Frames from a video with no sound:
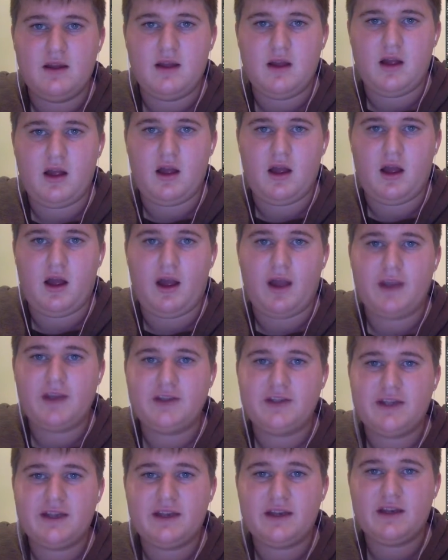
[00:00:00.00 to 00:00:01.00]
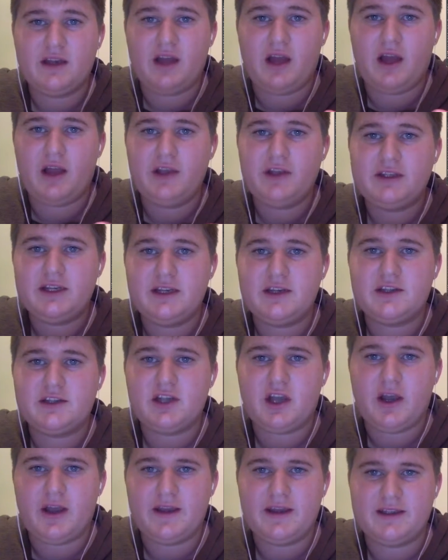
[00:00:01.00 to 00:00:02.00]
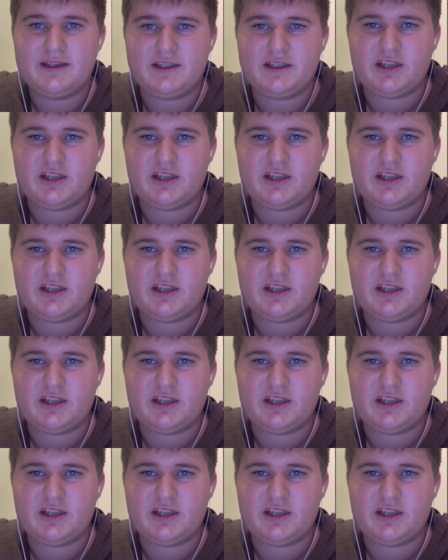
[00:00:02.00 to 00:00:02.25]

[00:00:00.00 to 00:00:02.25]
I used InDesign as it's